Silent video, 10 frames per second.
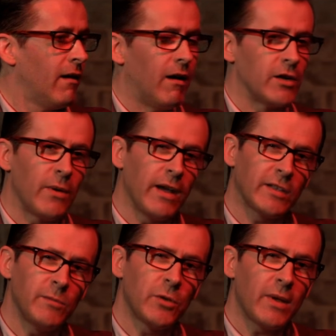or to
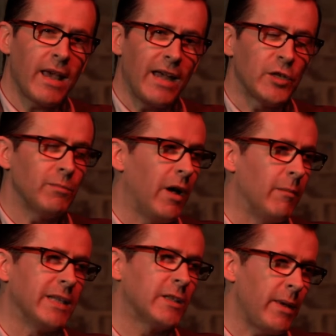ask them to engage in
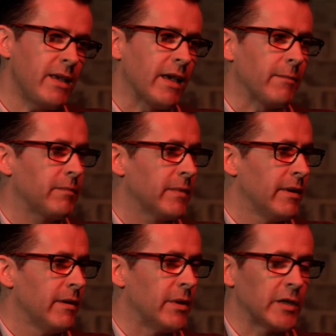public speaking,
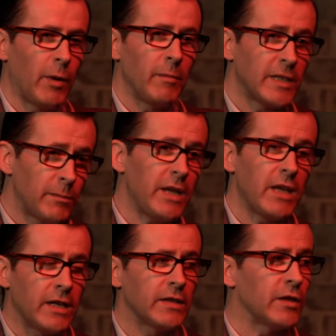because public
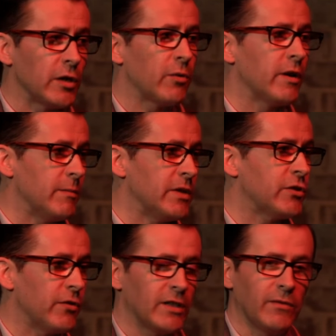speaking is an incredibly
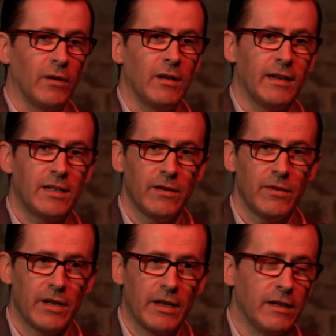stressful
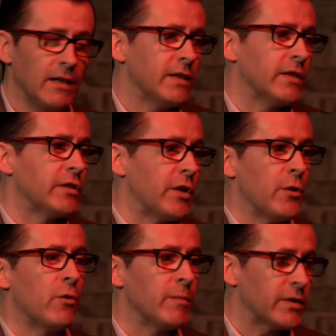activity. It elicits an
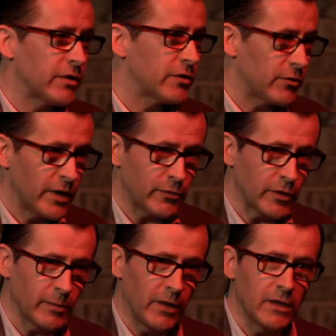enormous stress
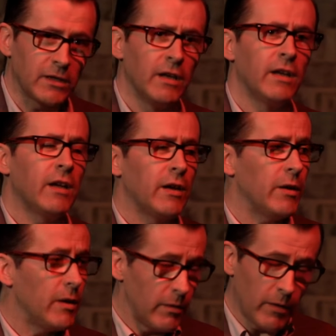response
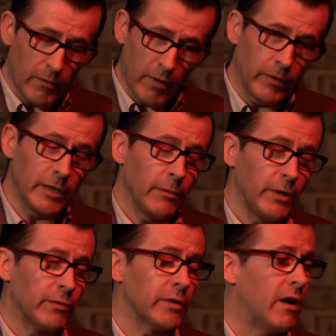
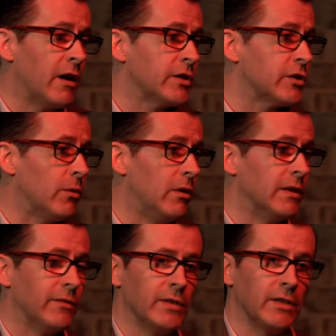with regard to
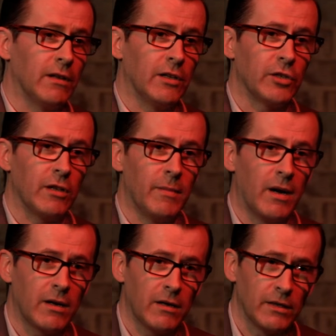all the physiological
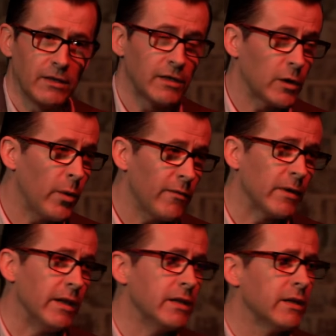markers. It's
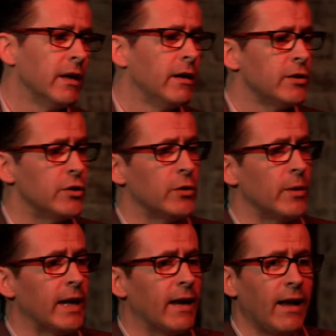equivalent to
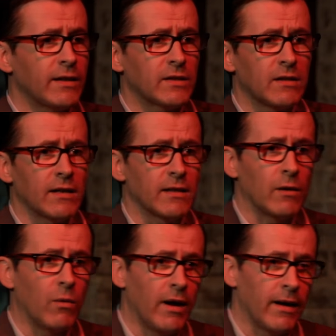doing exercise
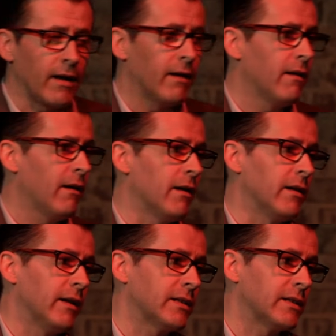like riding
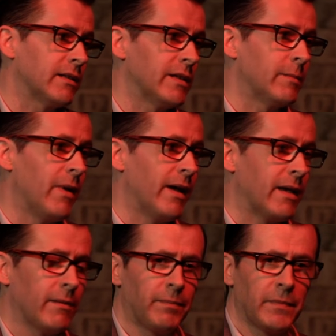on an exercise bike.